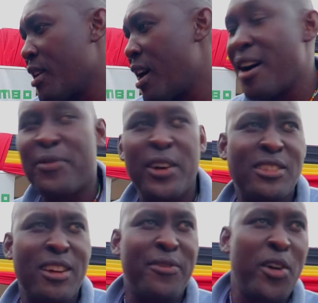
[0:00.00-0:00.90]
Yeah,
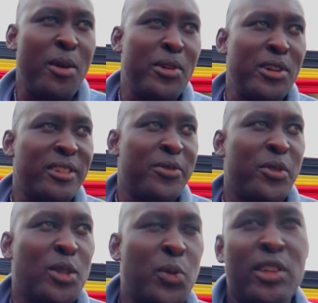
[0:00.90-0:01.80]
first and foremost, of
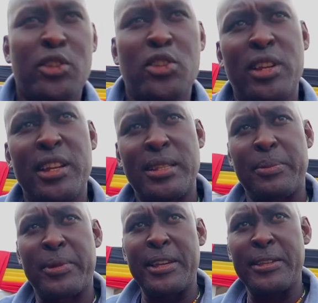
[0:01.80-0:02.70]
course, we are a social
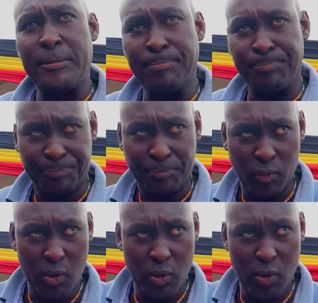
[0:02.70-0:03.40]
enterprise. Okay.